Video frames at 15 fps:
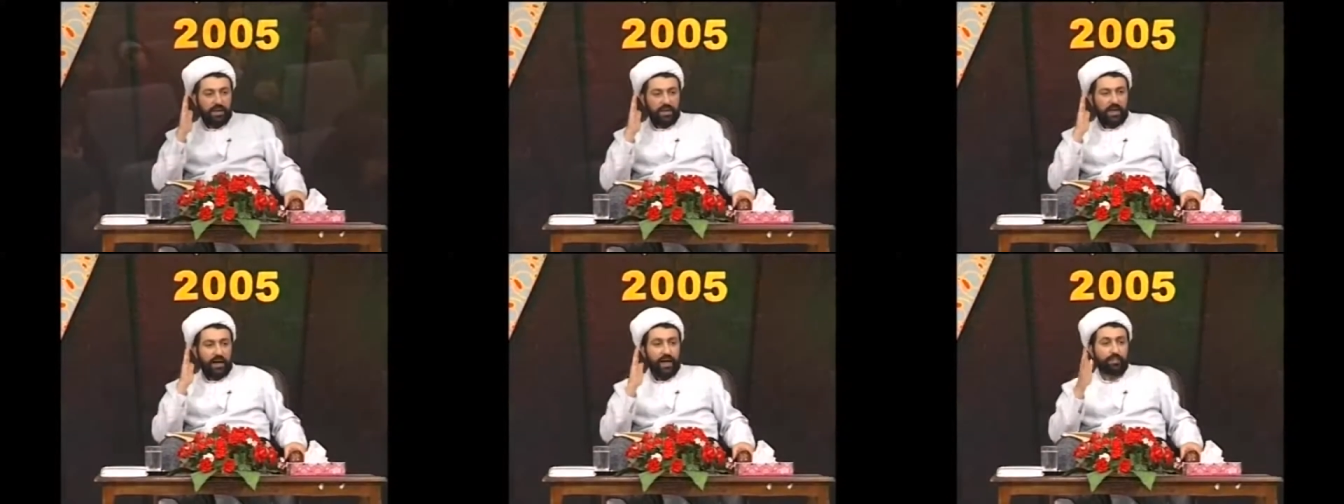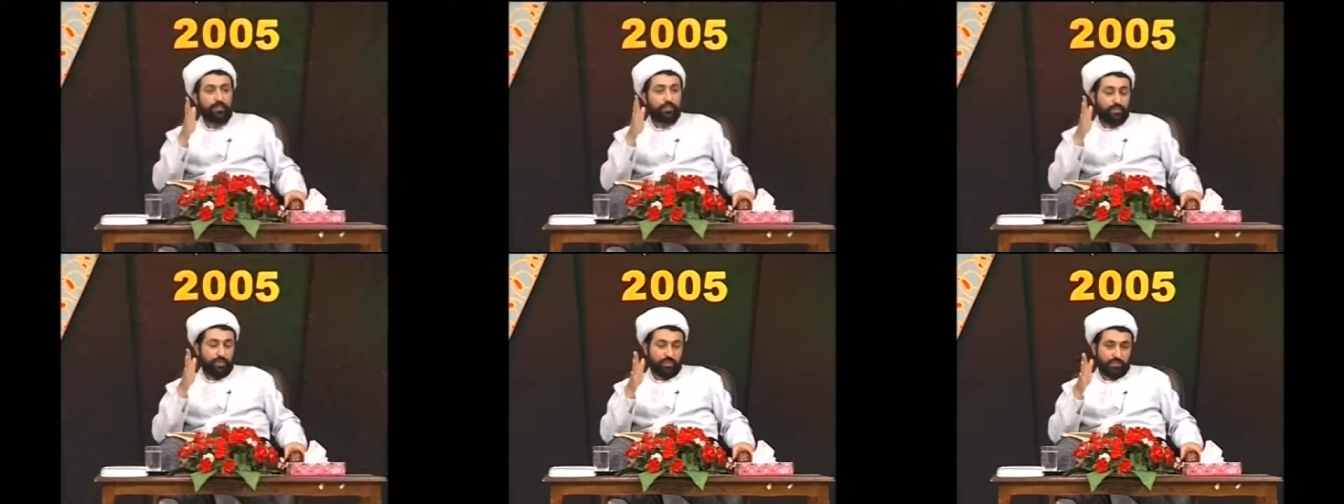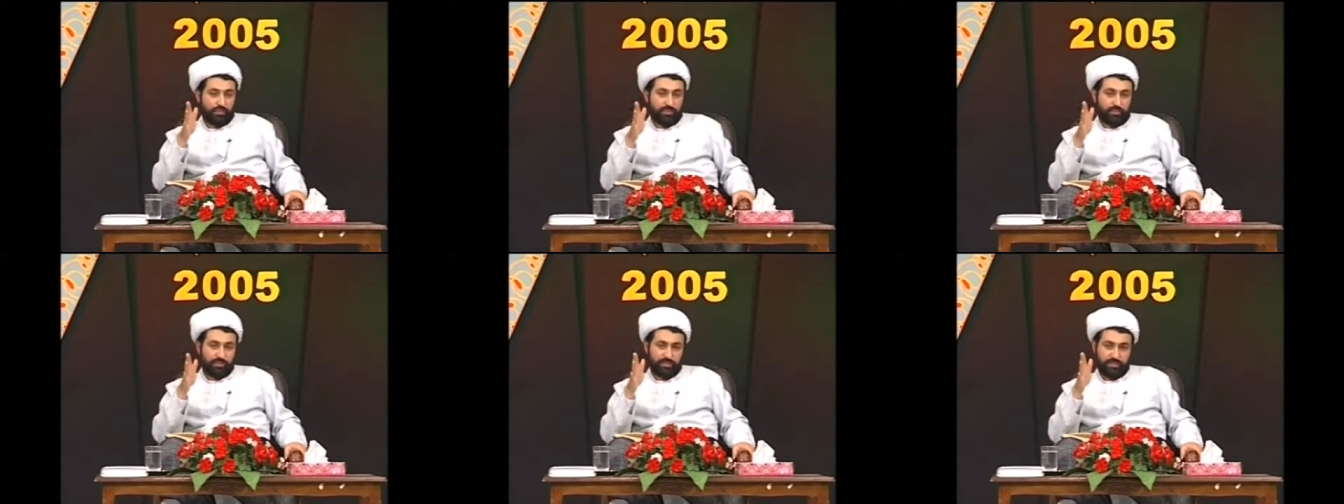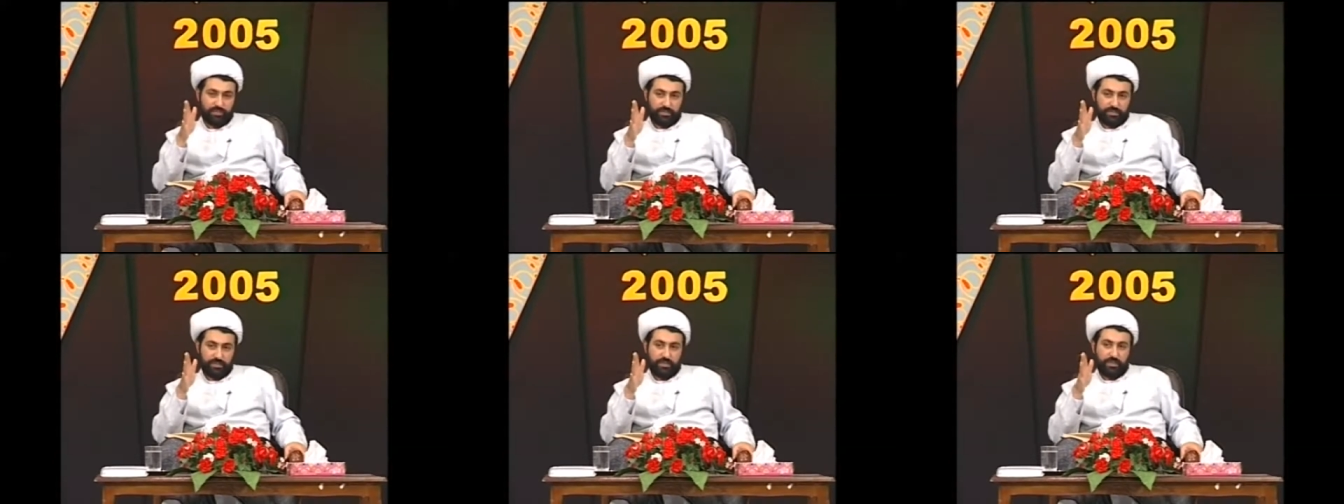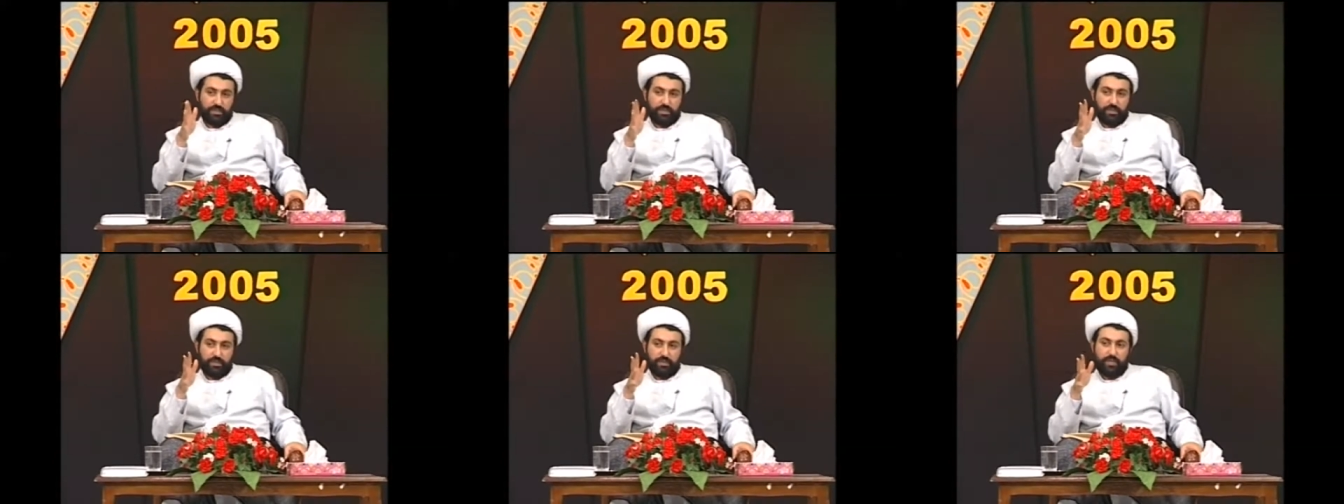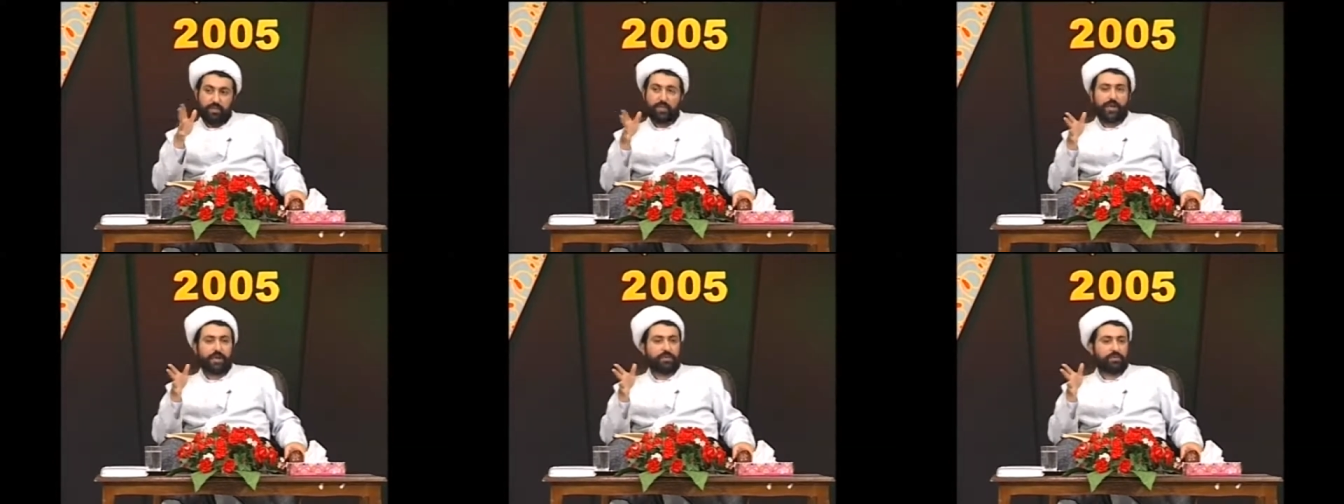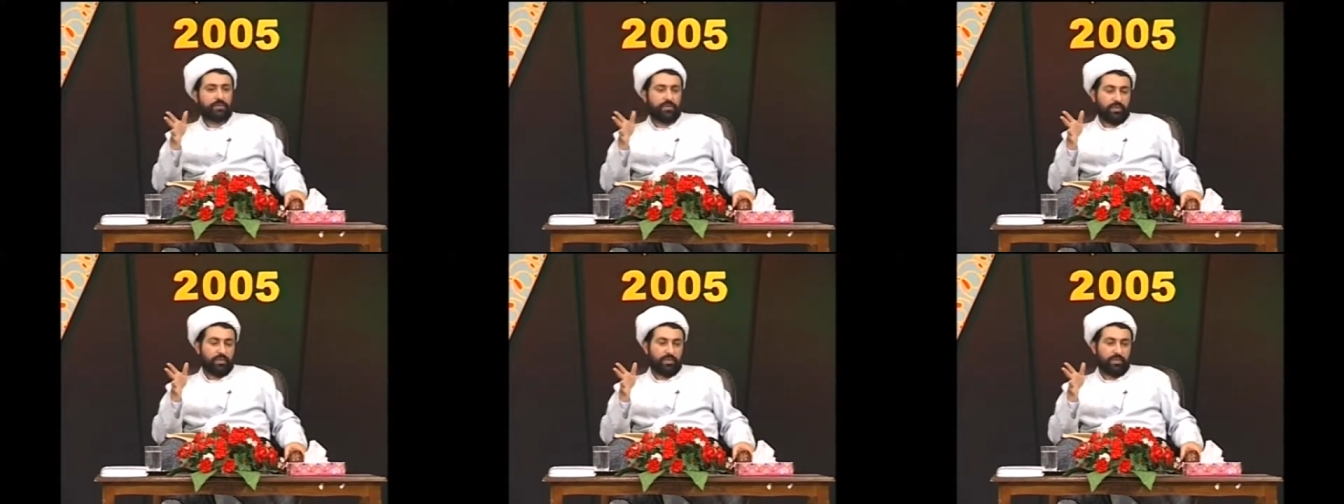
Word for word: abduhu wa rasuluh.